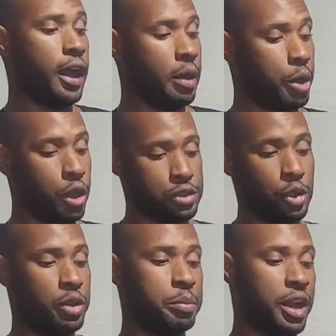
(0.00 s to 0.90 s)
I'm
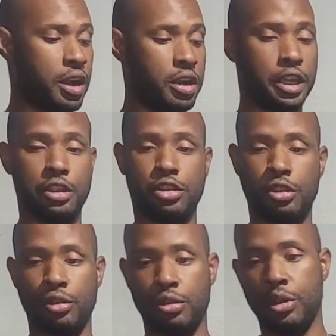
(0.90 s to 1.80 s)
also comparing it
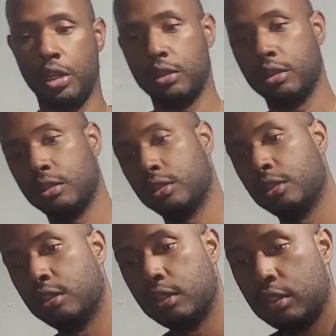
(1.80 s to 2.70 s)
to
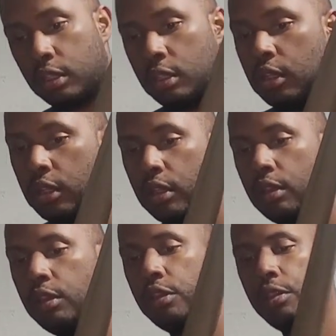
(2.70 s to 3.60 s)

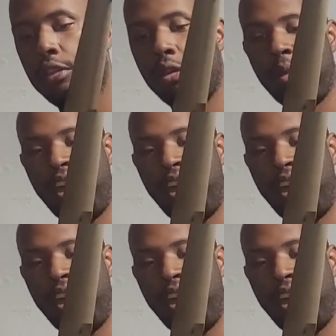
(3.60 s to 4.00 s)
the